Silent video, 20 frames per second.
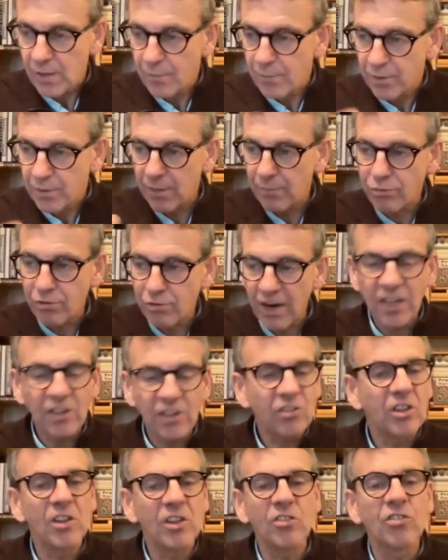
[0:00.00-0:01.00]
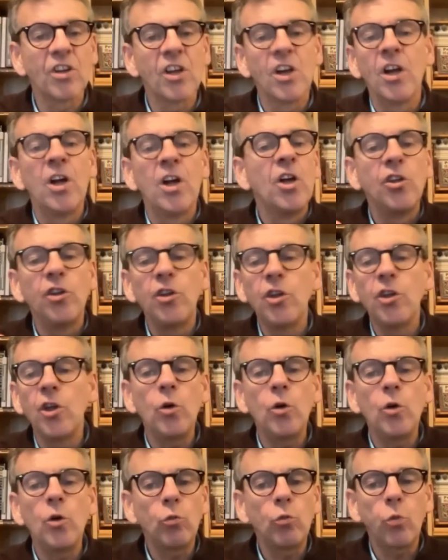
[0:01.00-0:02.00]
but in practice,
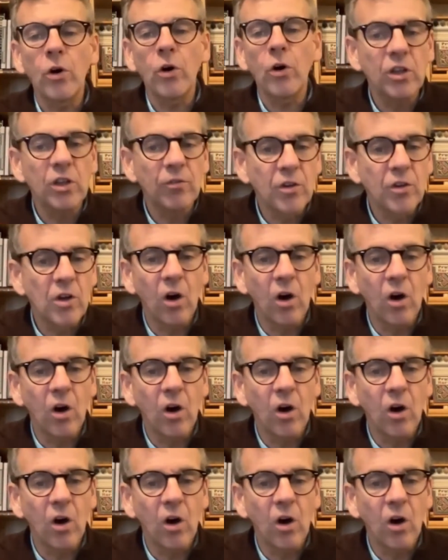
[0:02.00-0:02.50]
use what you've